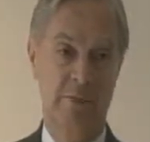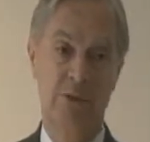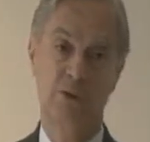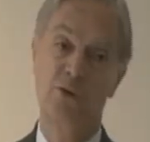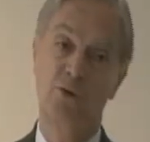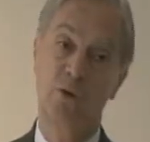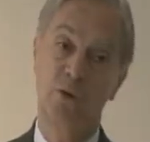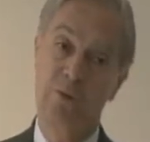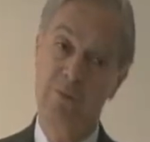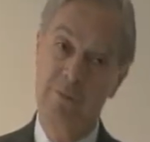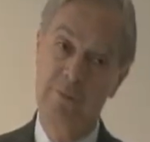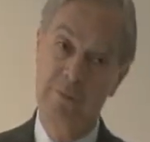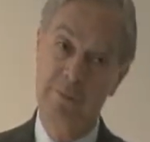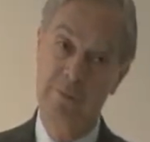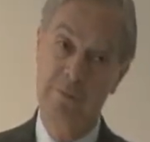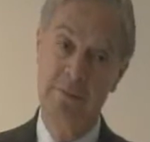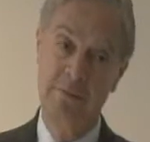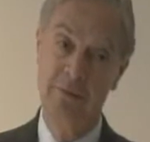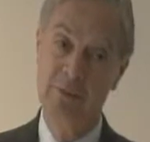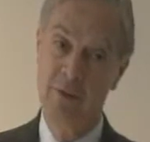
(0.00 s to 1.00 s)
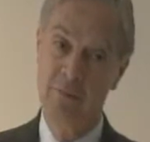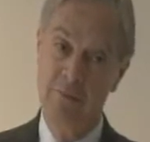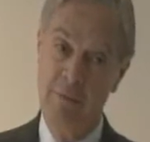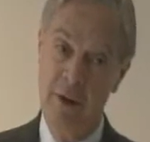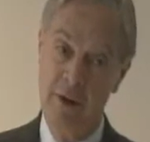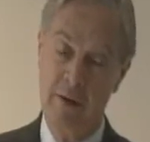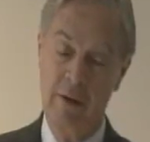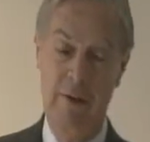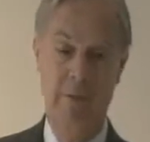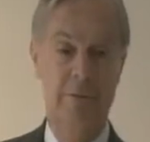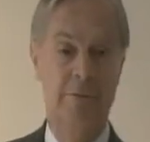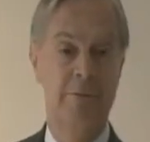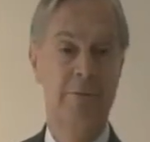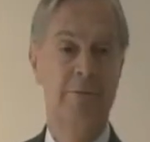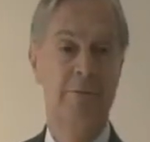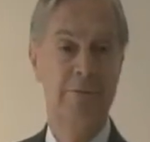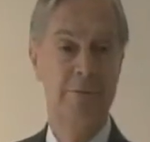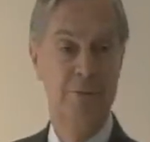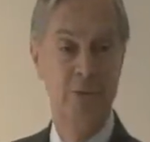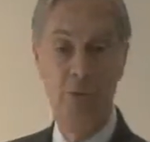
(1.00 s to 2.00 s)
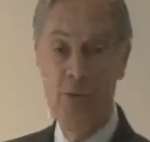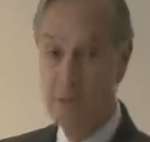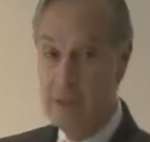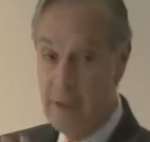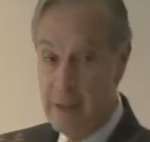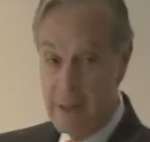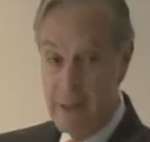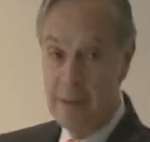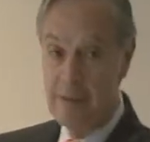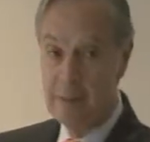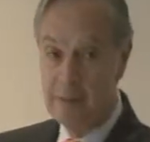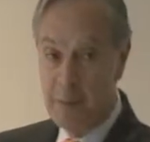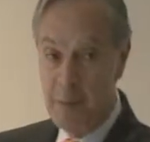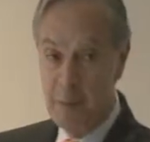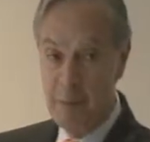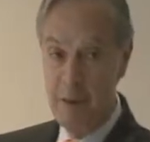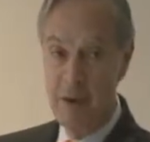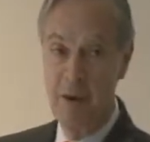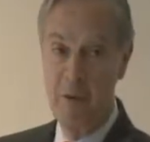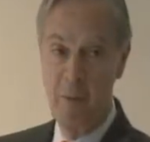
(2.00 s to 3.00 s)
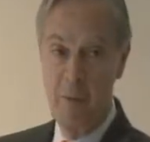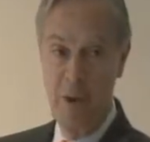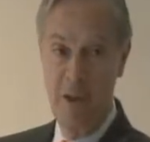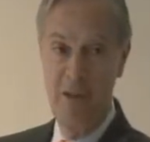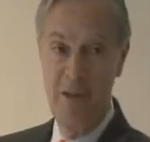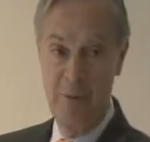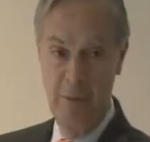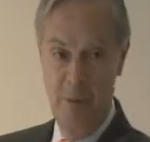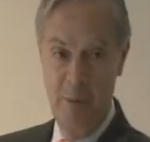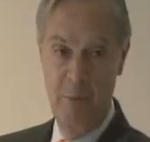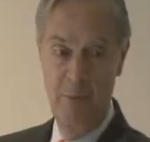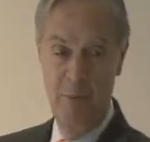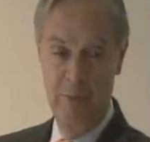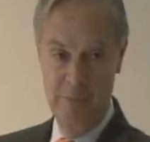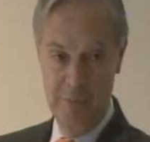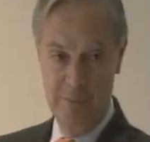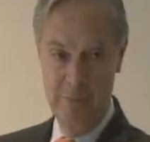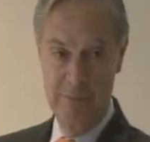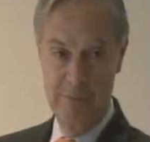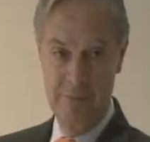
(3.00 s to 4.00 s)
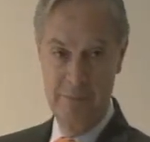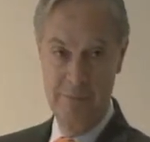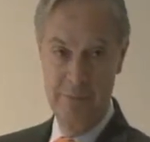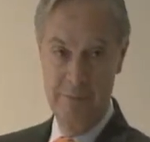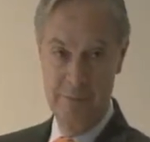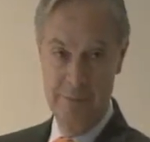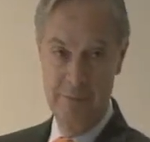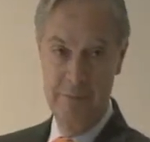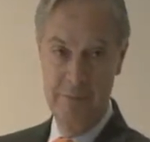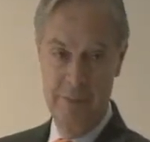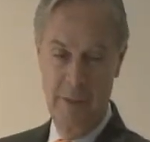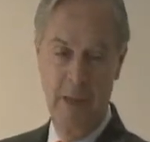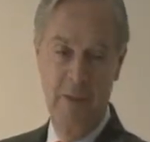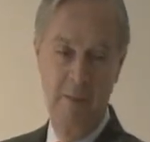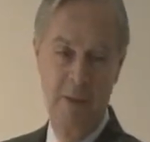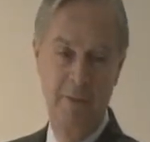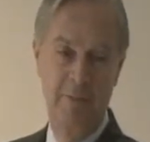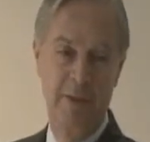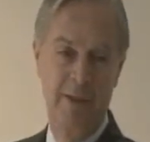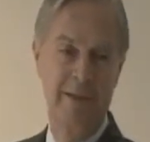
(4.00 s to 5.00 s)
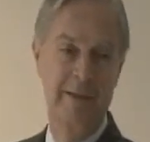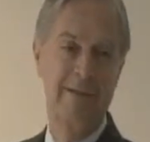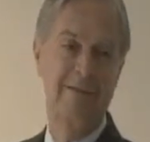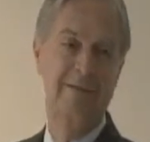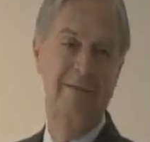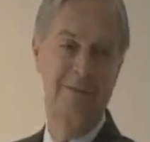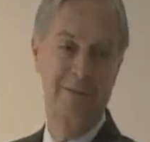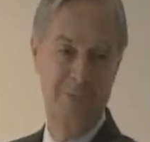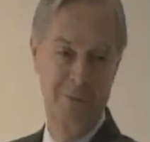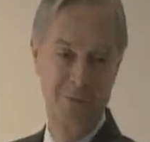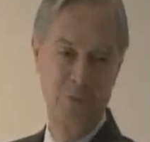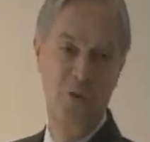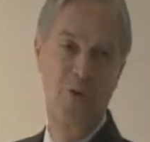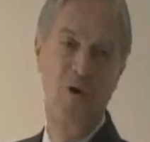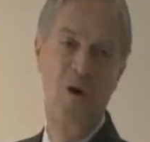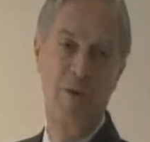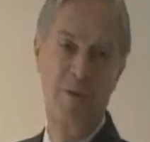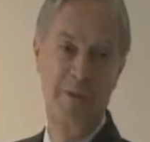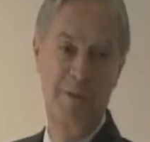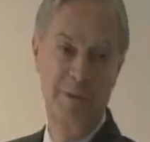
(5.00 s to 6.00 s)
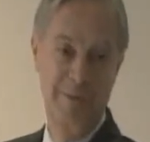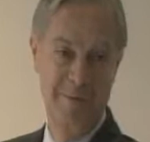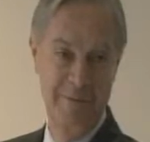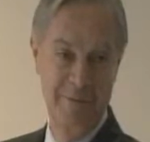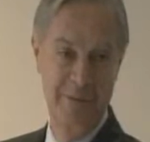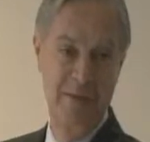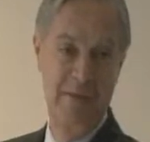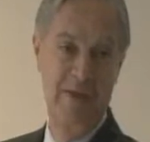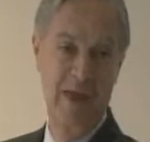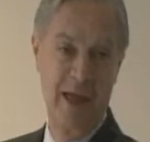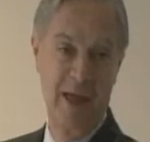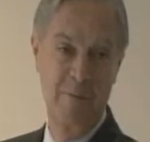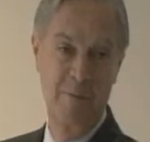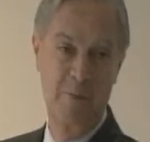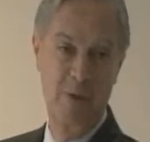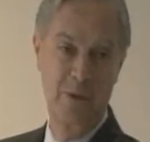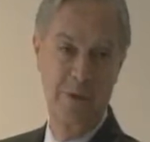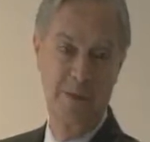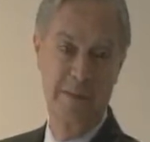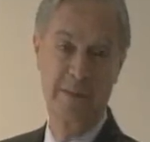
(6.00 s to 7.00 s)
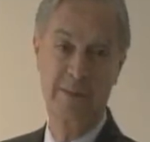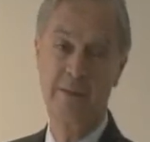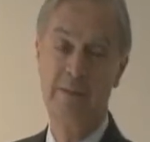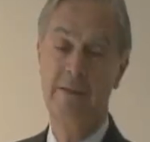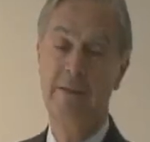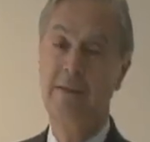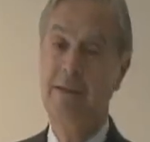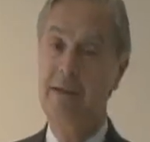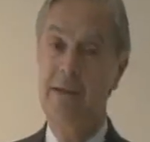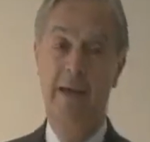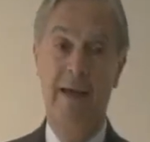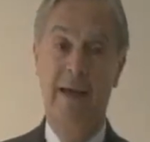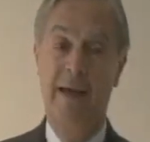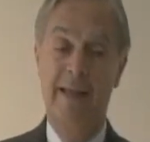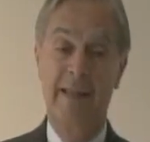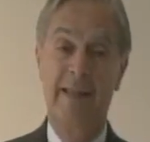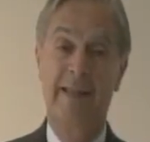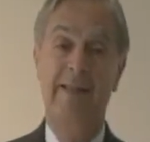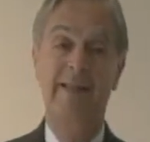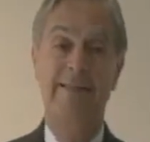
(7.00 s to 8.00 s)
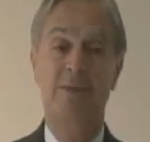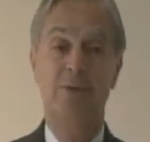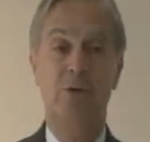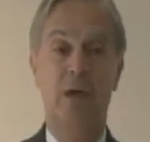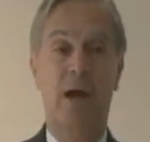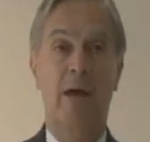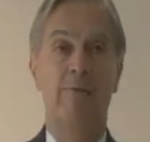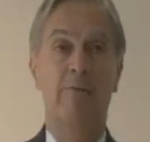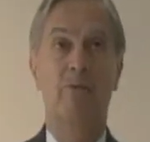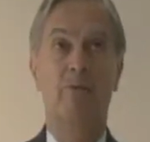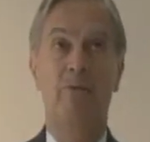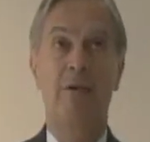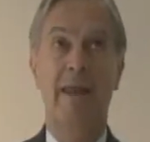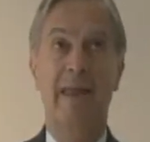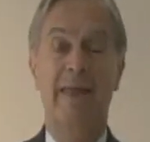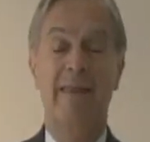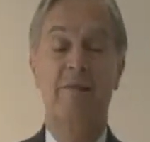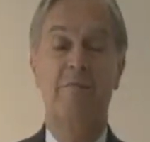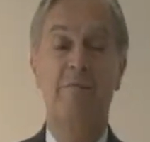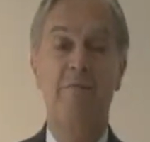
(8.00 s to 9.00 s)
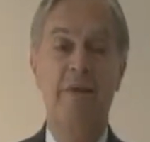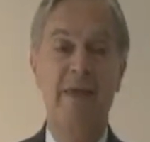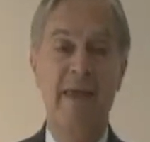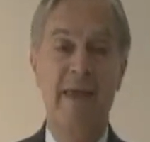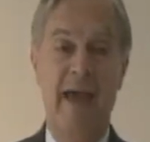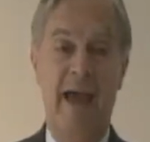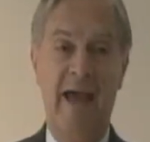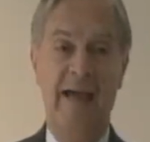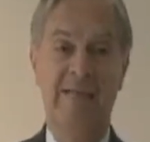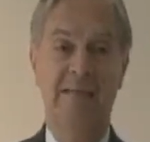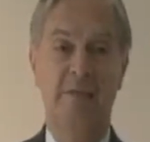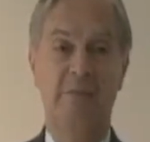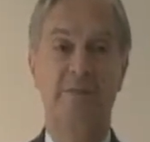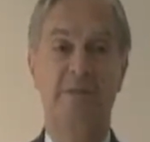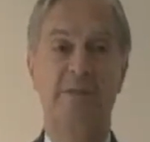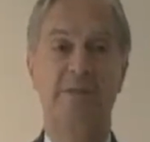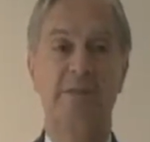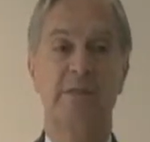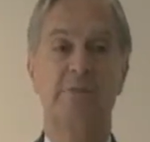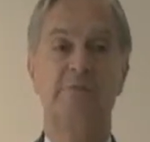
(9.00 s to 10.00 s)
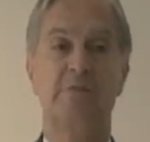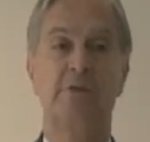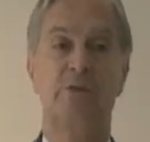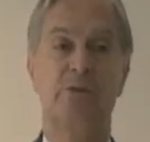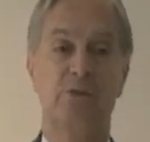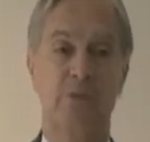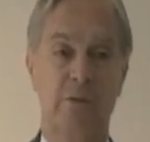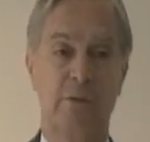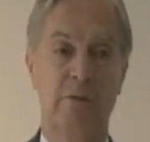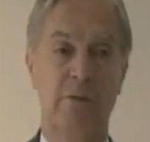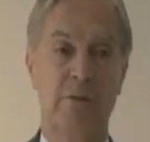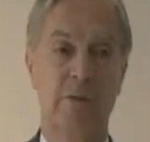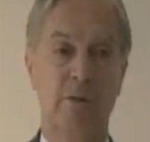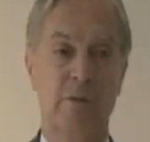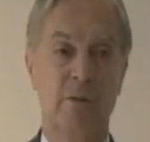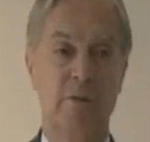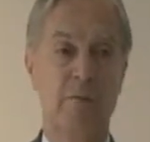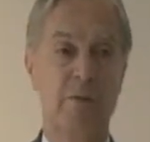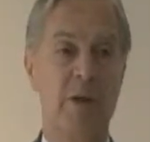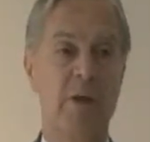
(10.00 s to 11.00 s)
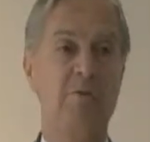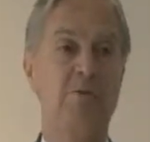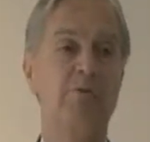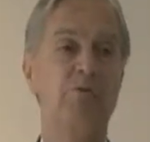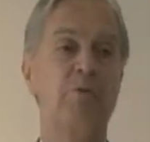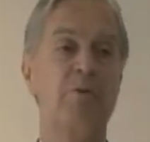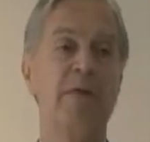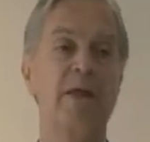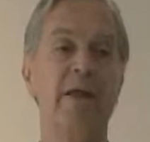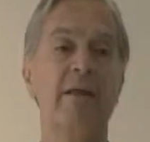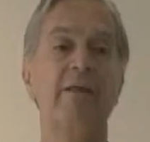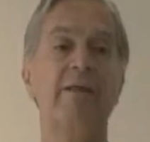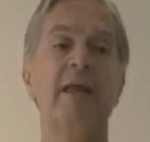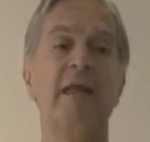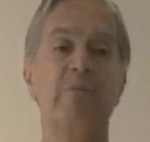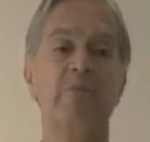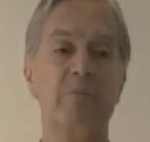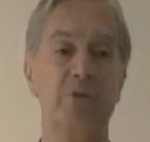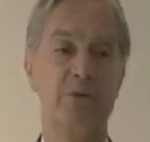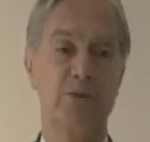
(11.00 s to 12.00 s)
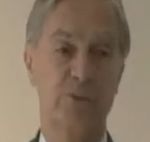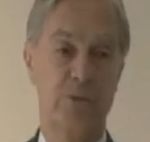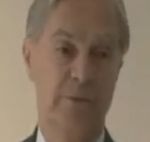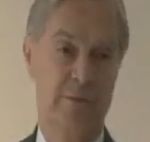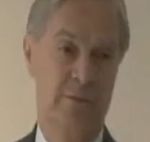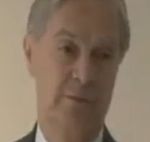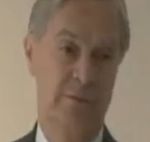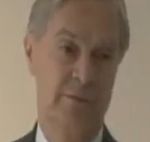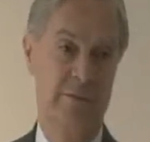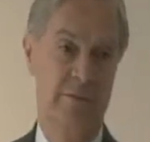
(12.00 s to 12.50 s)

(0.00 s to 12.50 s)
And so, tough luck. You didn't prepare well the people. I mean by this, your government, you don't have policies. At least you have to let me as a business person be able to bring that person.